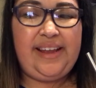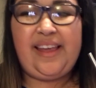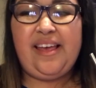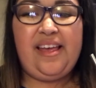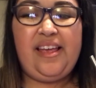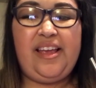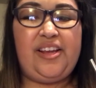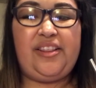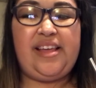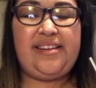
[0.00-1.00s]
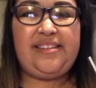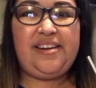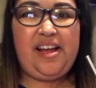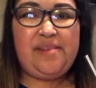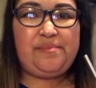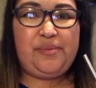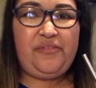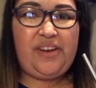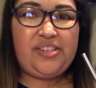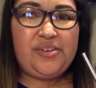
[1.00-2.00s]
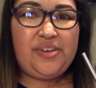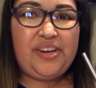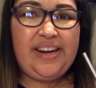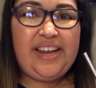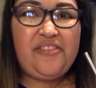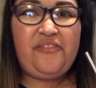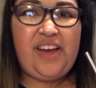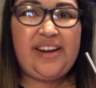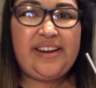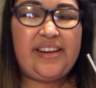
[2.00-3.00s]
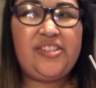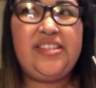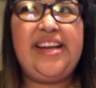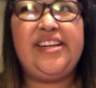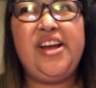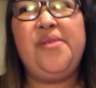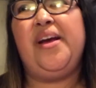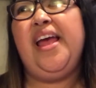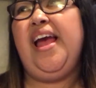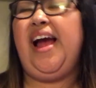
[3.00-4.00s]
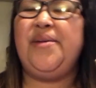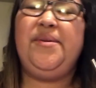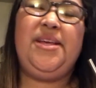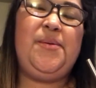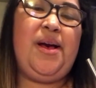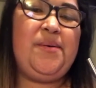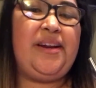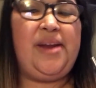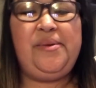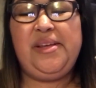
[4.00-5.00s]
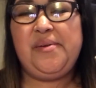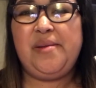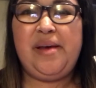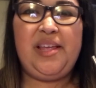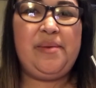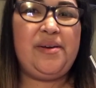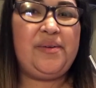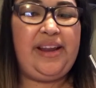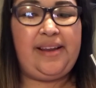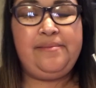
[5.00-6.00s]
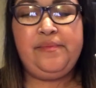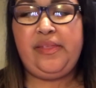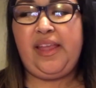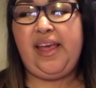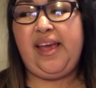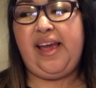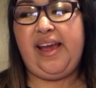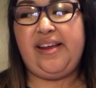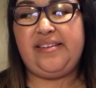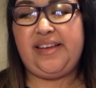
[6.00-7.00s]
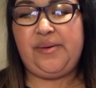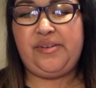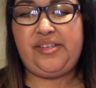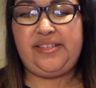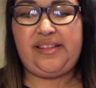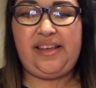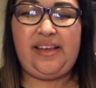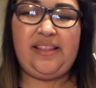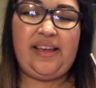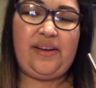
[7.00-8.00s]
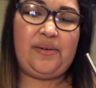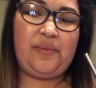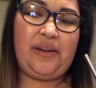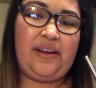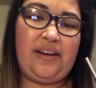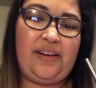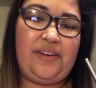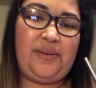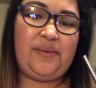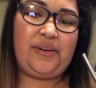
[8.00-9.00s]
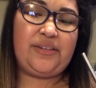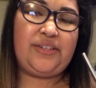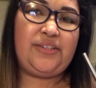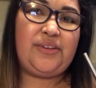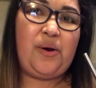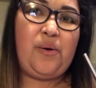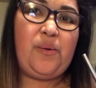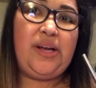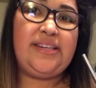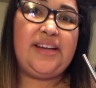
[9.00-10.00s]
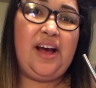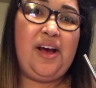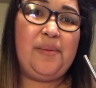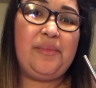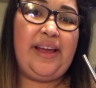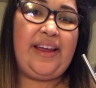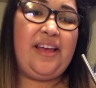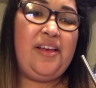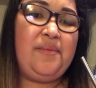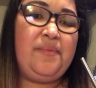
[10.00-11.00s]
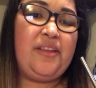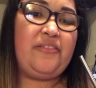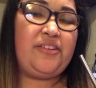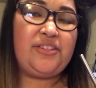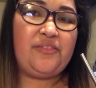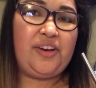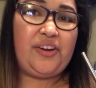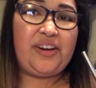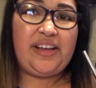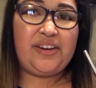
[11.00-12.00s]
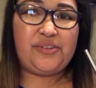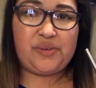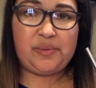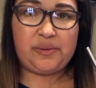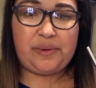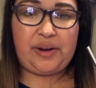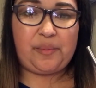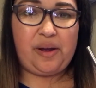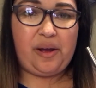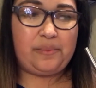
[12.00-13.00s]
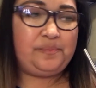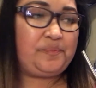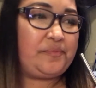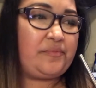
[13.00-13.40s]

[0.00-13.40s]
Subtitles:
Like, that's not professional. You're gonna get infected. And she's like, no, I really want one. I really want a belly button ring. And I was just thinking like, oh my god, you are so dumb. Like, first of all, you're gonna get in trouble by your mom.